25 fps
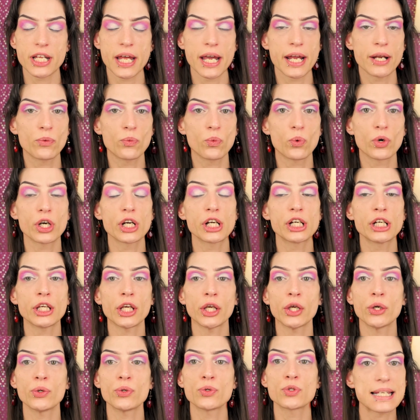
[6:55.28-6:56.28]
line, we're going to
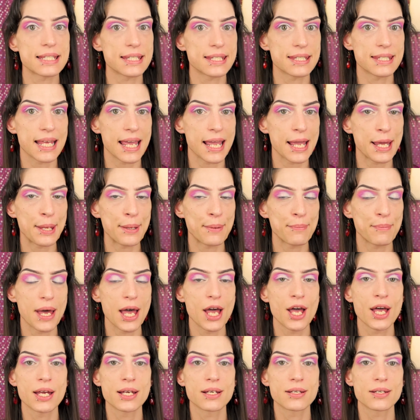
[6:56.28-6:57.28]
use the same
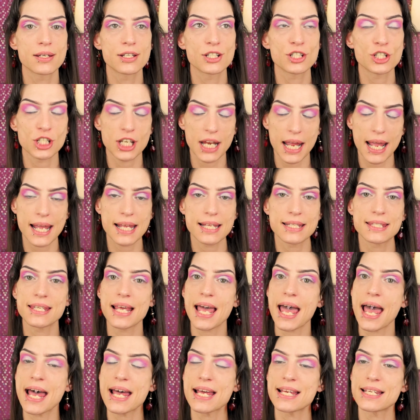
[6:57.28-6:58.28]
shades
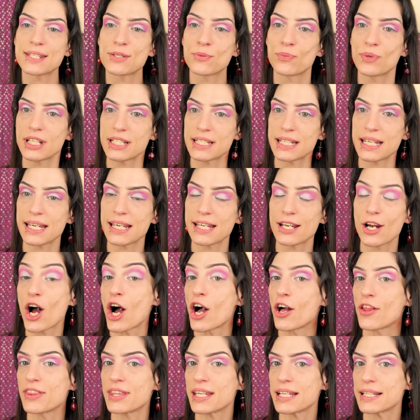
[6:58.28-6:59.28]
as we did
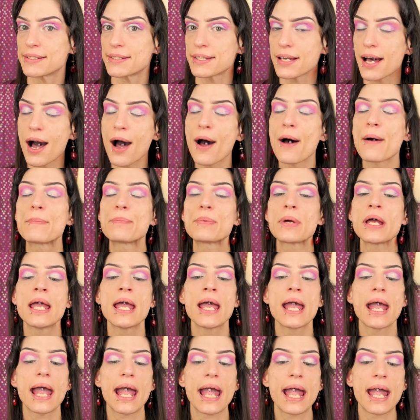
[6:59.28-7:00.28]
on the top,
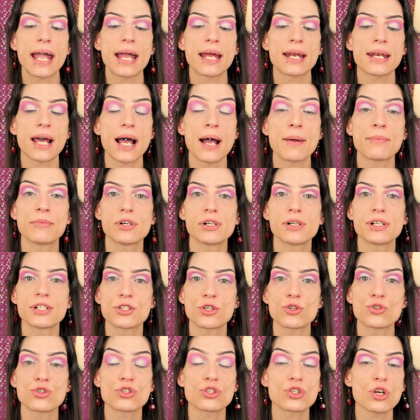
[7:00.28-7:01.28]
and I'm going
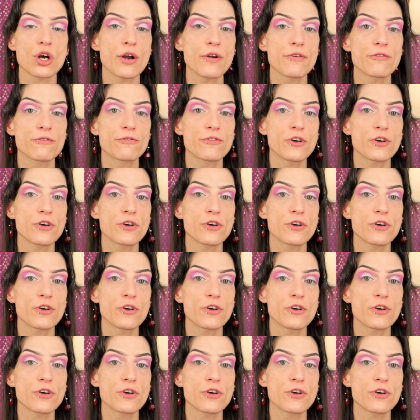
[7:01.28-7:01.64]
to start